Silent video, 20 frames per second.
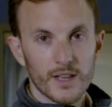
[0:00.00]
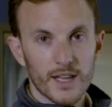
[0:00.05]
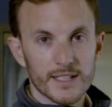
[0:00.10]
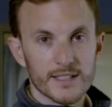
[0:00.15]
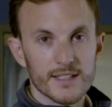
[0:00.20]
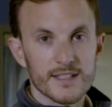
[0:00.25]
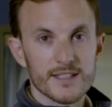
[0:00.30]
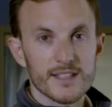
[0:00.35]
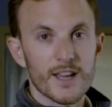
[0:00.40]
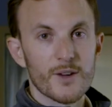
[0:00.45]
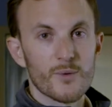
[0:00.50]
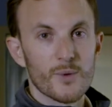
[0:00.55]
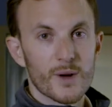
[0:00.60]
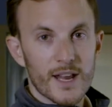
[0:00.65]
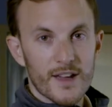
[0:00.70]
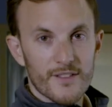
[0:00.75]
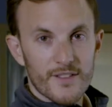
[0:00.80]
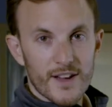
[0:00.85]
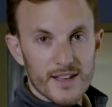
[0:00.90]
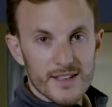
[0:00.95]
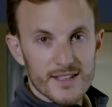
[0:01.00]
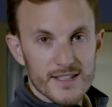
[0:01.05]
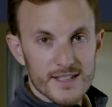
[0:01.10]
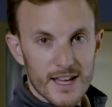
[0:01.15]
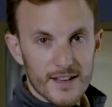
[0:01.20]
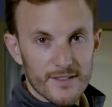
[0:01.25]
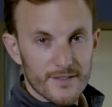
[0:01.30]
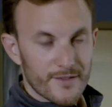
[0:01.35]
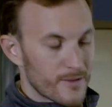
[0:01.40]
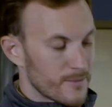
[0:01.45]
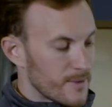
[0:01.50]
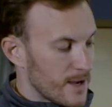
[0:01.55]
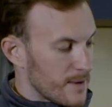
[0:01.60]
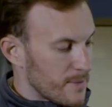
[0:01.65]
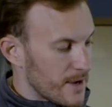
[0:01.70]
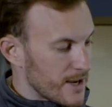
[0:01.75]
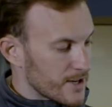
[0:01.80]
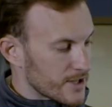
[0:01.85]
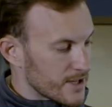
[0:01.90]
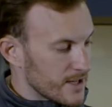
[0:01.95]
like to say, what have I set for my
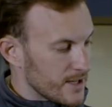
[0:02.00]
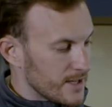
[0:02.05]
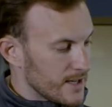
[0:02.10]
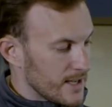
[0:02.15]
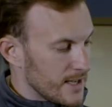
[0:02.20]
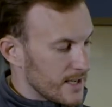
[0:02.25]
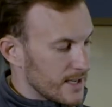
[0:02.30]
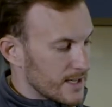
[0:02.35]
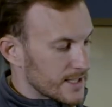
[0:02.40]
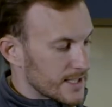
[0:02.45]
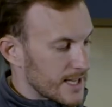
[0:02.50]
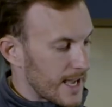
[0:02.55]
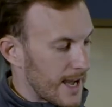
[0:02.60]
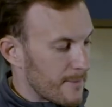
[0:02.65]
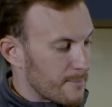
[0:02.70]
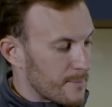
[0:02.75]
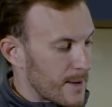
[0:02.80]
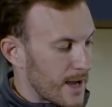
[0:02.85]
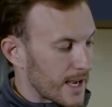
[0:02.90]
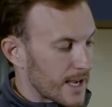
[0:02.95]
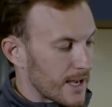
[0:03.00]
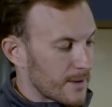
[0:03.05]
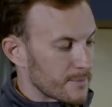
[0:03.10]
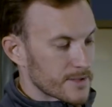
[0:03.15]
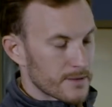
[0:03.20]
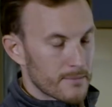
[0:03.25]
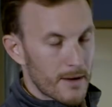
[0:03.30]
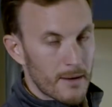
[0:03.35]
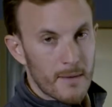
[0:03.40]
patient? Tab back up to my